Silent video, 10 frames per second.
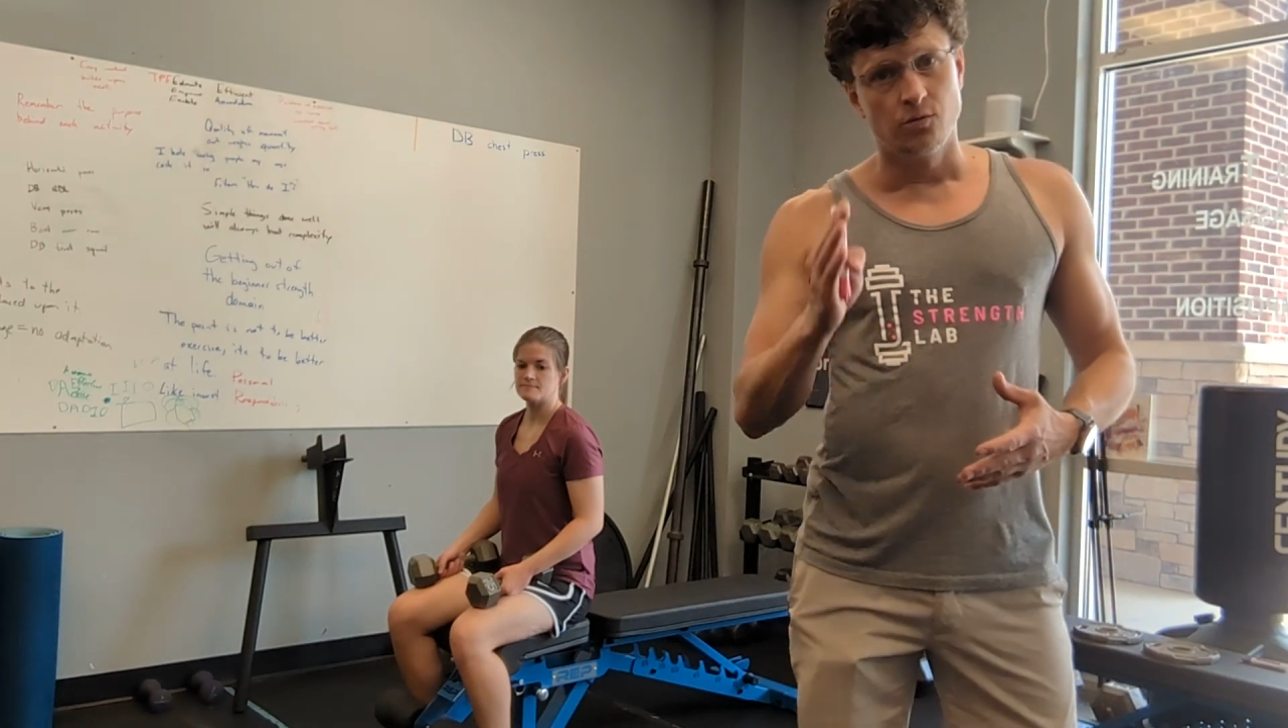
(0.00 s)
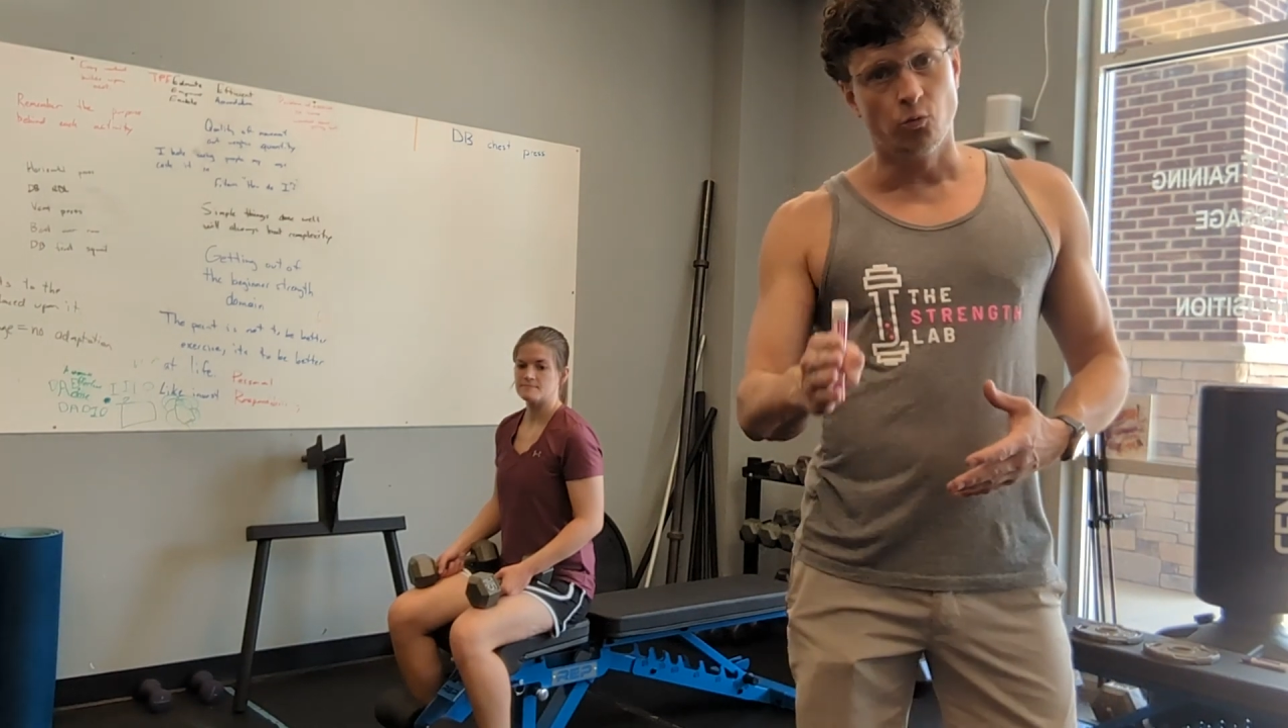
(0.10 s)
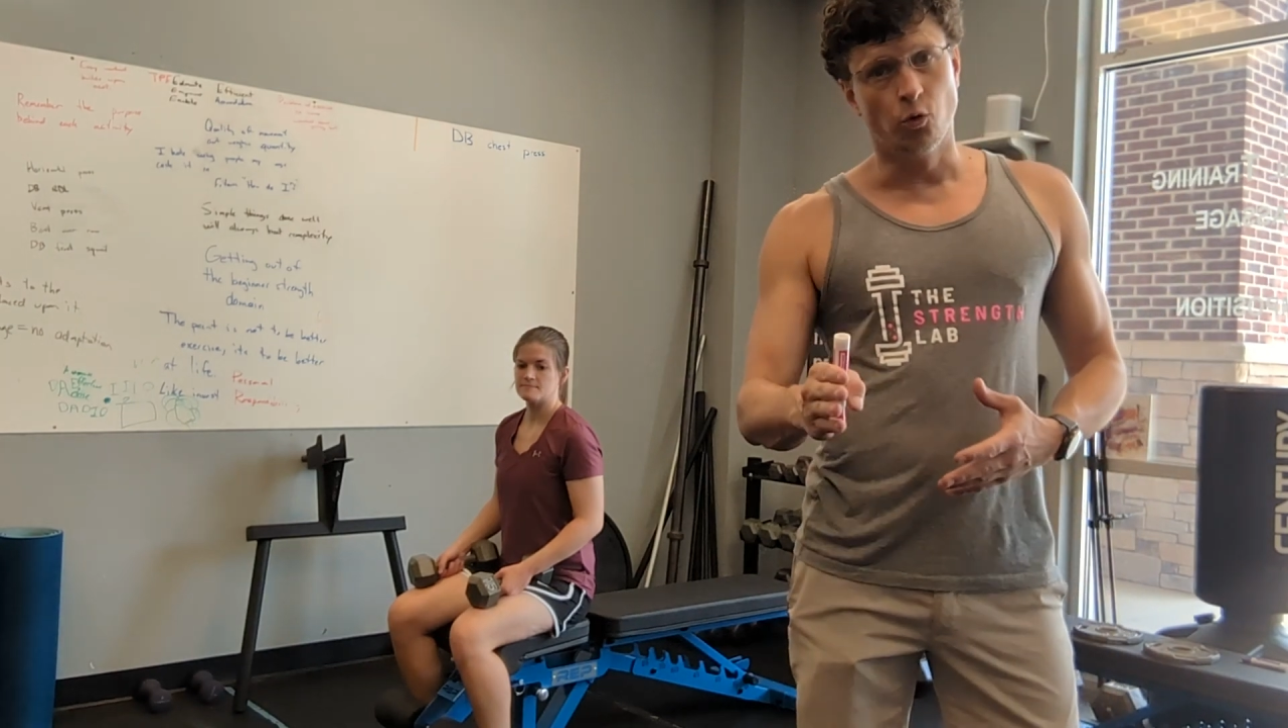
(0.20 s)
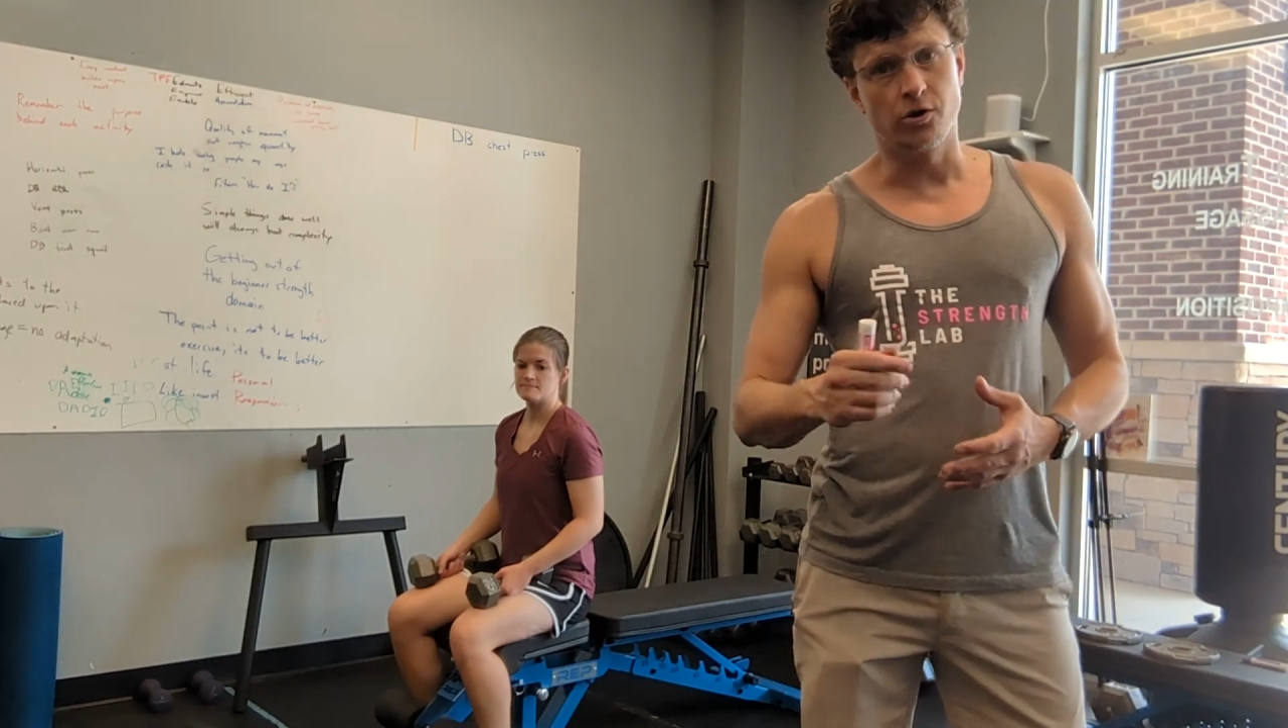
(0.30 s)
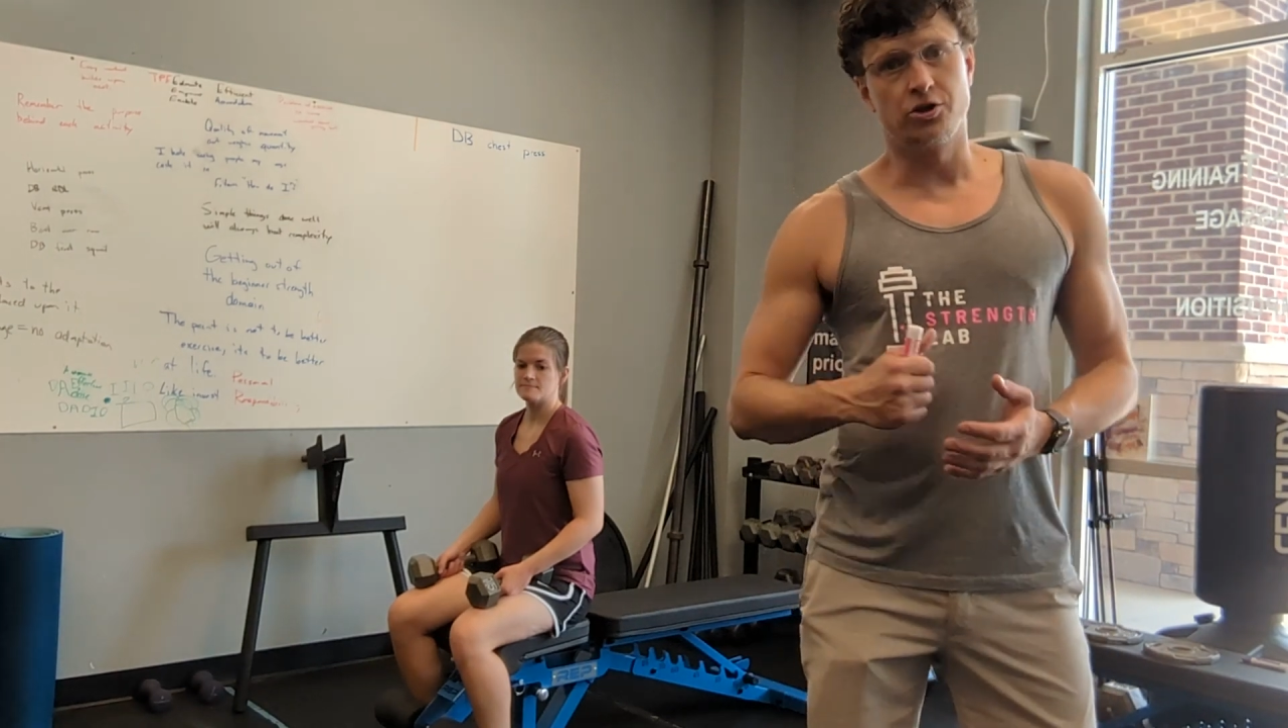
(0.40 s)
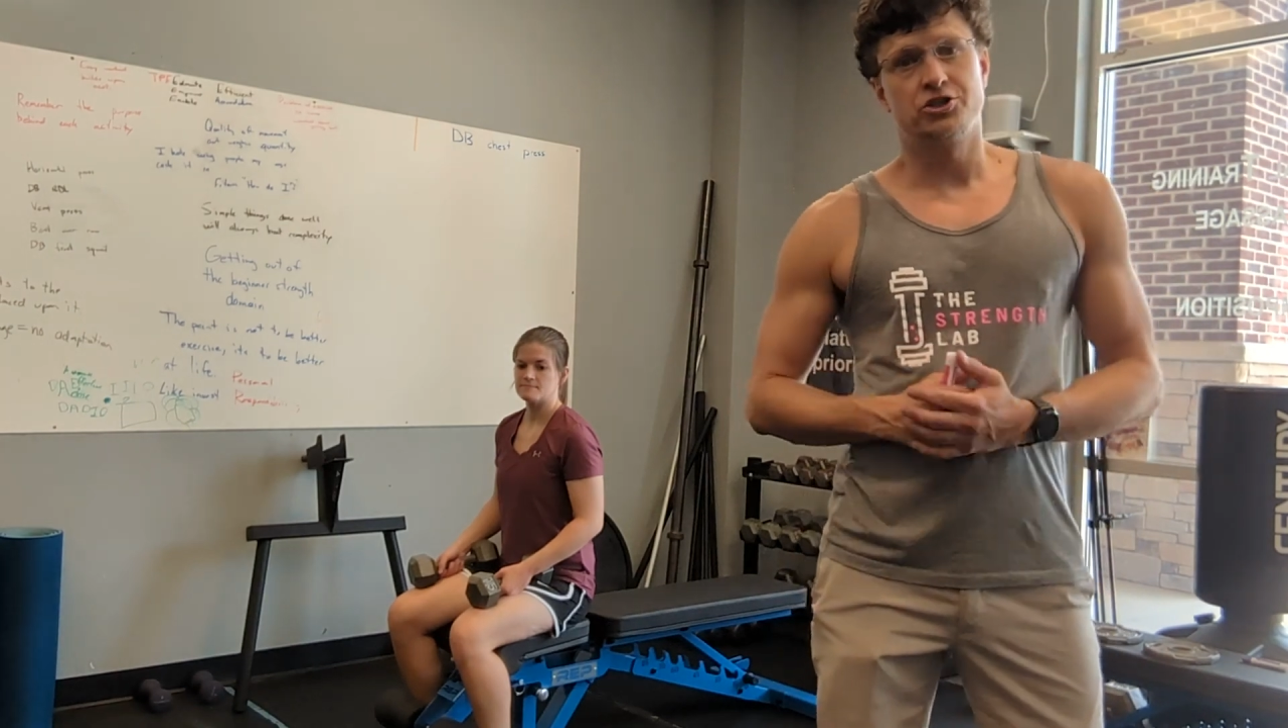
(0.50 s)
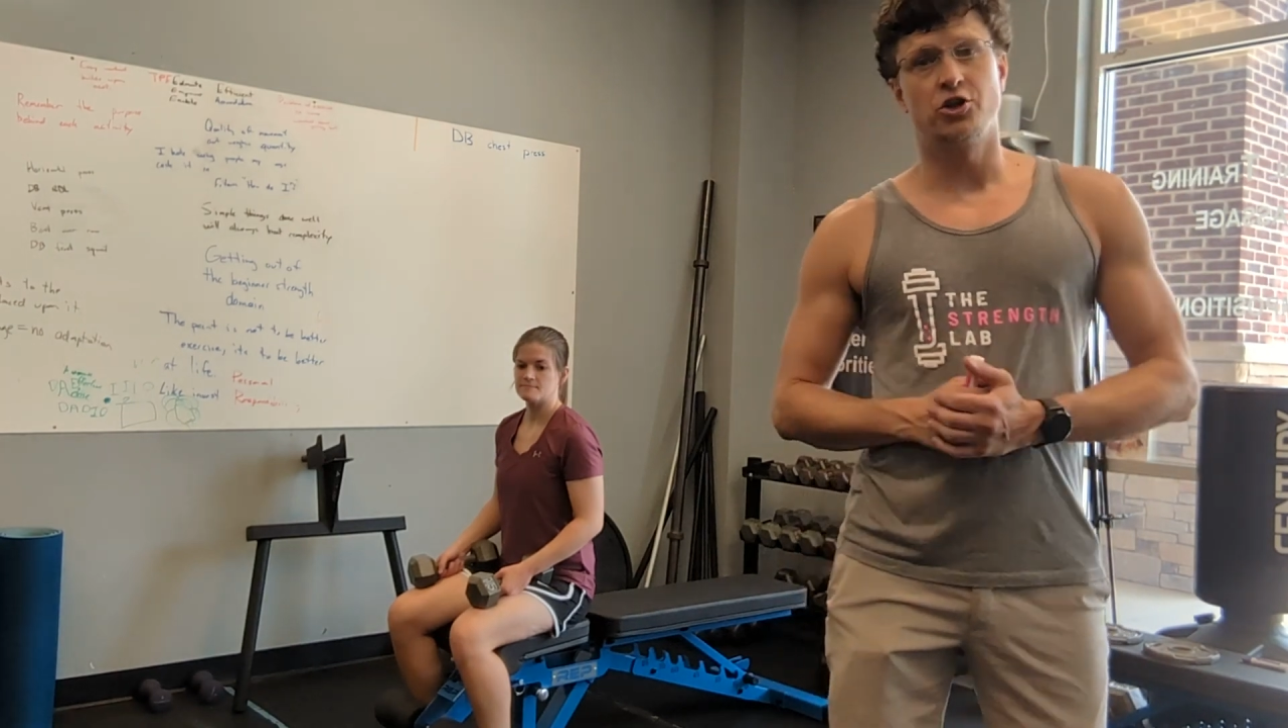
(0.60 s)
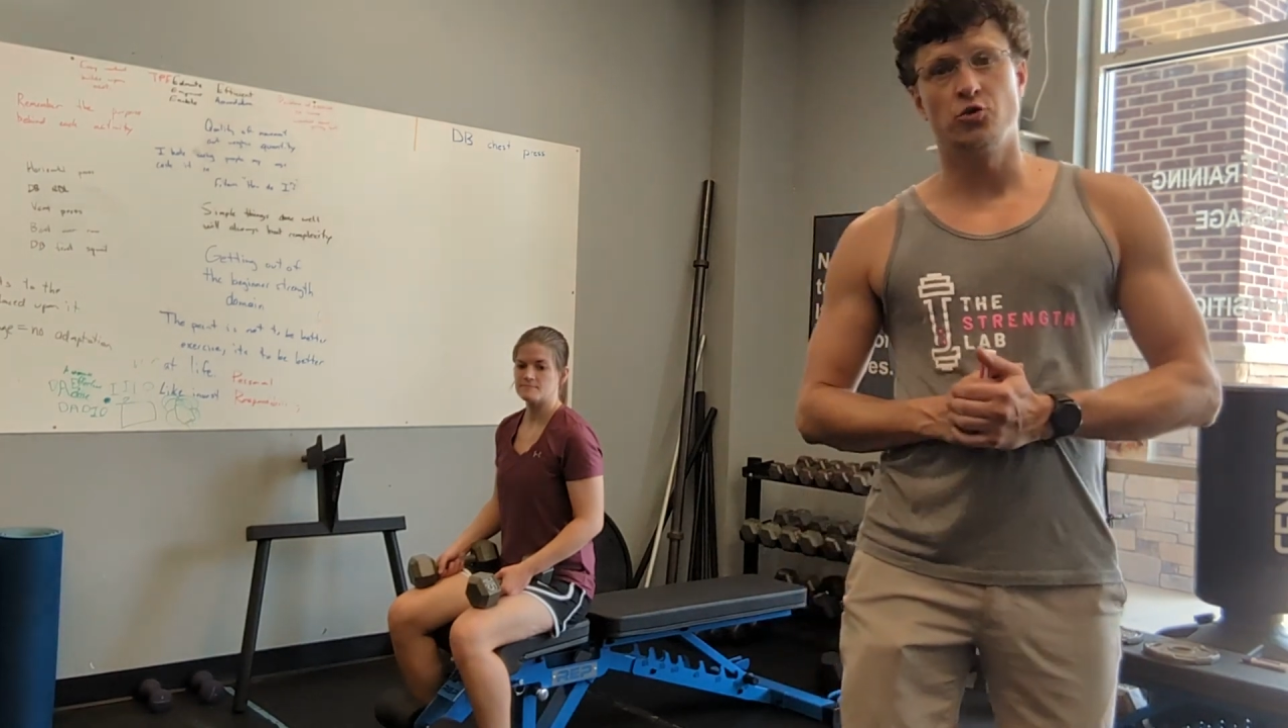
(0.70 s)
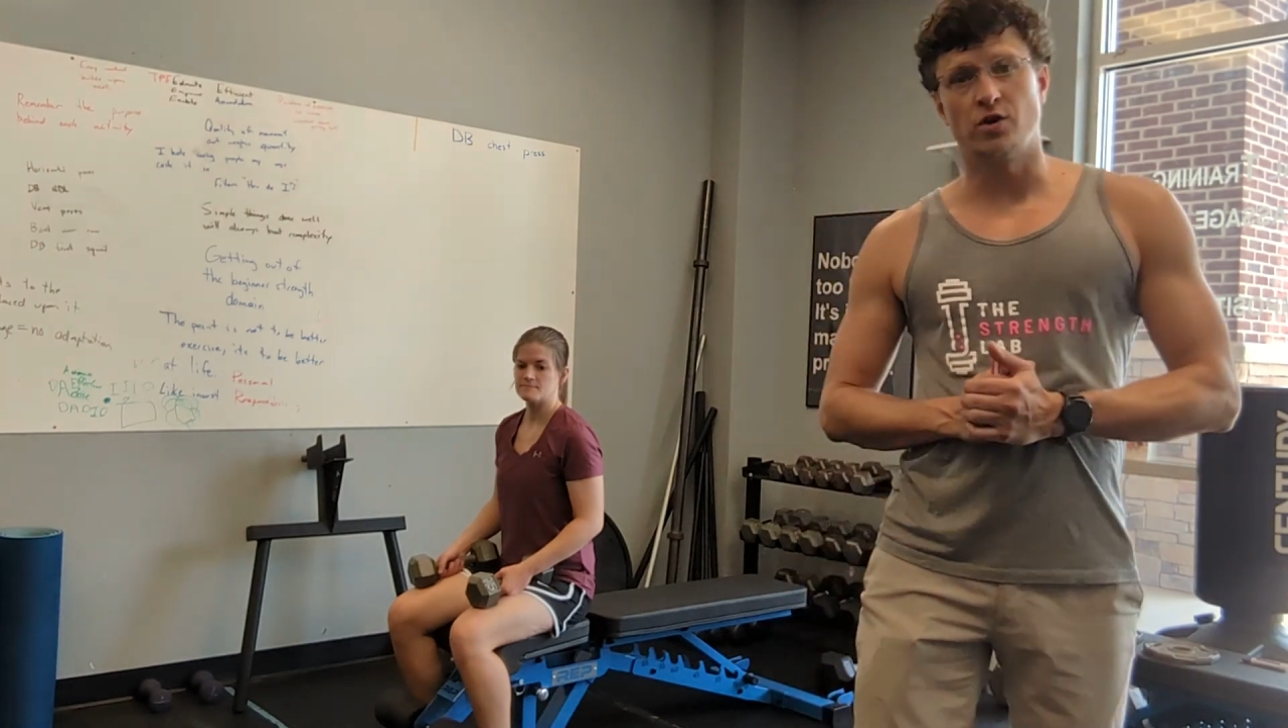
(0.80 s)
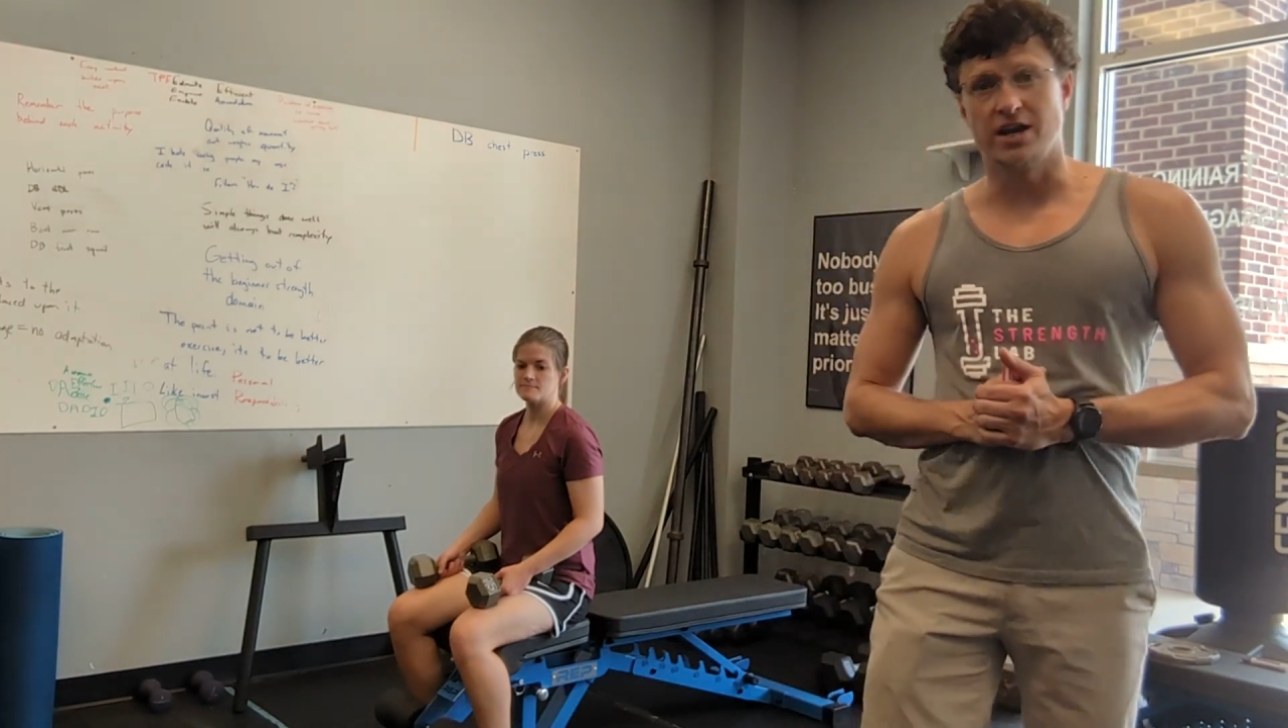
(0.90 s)
What we're gonna show
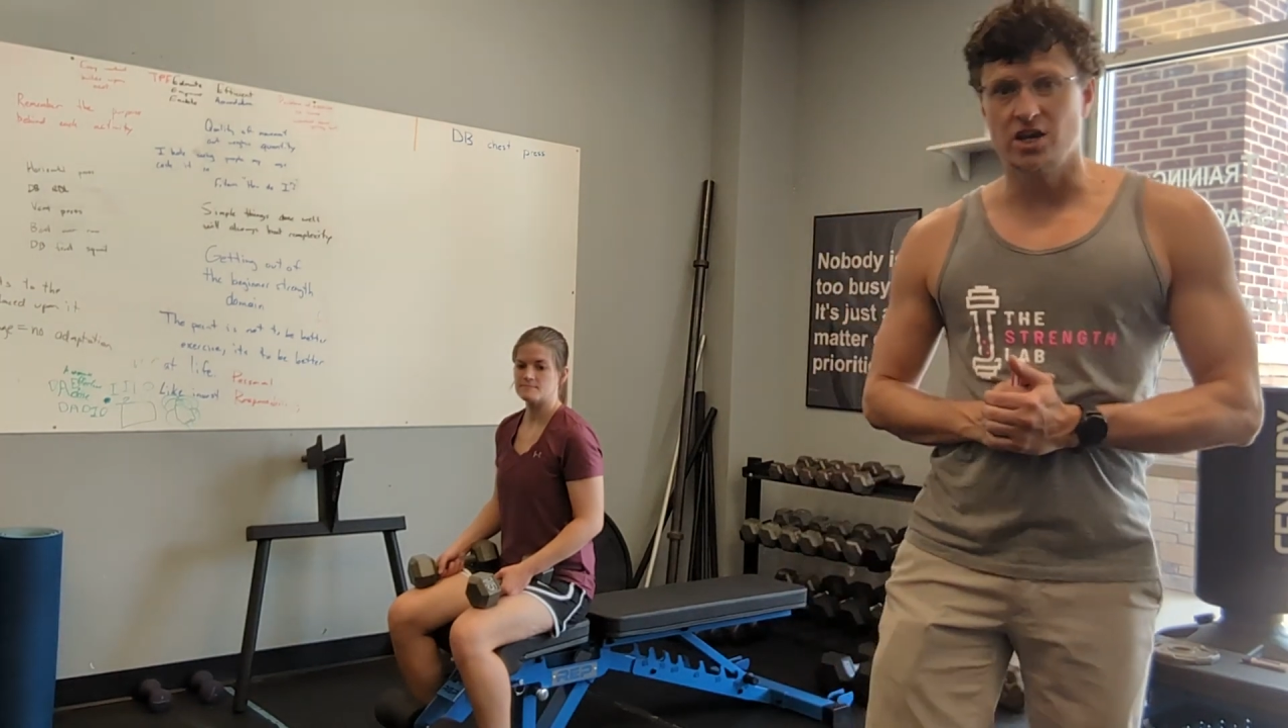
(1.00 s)
you right